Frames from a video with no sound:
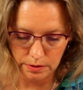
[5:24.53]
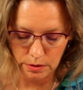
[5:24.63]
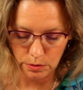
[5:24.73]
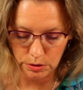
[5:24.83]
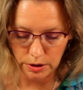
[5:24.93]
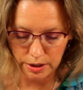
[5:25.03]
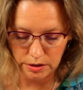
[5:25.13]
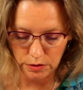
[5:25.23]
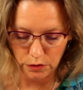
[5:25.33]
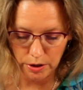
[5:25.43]
there was
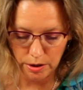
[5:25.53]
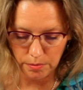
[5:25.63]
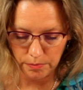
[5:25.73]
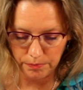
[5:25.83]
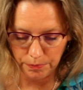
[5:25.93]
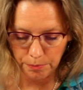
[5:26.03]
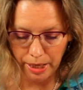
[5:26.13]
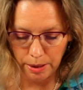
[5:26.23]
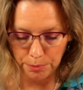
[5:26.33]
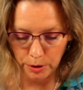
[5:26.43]
lots of
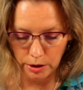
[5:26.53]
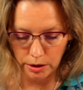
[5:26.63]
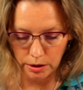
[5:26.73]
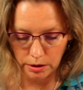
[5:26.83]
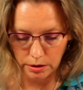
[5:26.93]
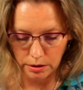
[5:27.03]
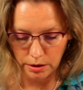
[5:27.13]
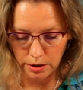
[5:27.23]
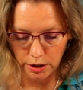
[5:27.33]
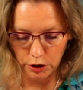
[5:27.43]
paper,
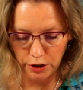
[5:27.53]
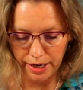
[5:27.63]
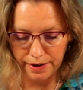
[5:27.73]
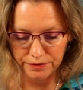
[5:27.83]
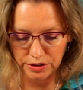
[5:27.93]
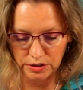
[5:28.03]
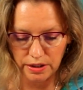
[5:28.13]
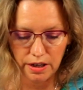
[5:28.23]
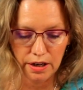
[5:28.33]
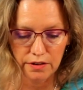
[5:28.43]
craft
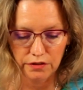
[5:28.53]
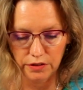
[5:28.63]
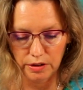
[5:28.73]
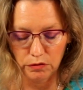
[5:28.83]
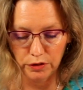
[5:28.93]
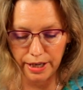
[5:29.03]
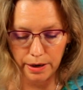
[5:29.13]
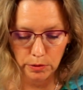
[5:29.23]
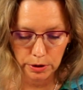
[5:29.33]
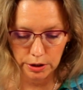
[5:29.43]
stuff, and
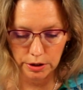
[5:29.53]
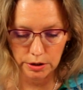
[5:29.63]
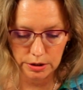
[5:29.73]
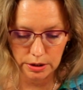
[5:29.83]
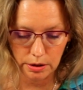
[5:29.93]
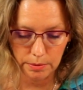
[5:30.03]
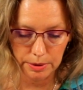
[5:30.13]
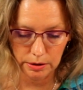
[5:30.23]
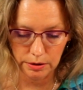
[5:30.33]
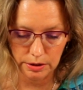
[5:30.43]
flowers, and I
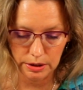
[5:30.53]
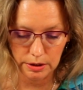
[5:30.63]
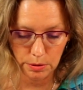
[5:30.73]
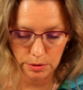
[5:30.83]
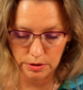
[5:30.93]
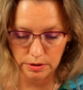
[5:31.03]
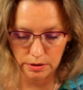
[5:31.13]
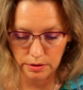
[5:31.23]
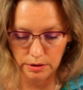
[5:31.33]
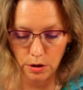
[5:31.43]
mean, there was
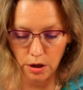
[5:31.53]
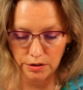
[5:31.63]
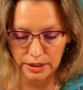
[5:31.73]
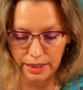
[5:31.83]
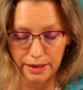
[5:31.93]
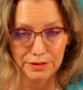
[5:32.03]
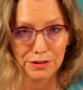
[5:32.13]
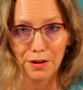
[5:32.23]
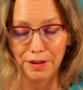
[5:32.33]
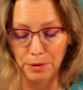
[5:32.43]
the hauls that I
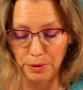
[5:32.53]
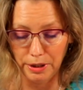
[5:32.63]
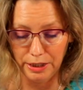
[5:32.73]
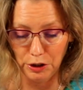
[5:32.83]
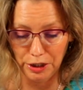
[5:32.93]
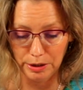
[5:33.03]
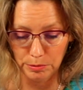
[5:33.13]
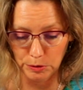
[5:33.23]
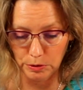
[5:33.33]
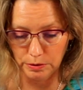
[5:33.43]
saw, they were
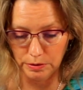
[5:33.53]
incredible.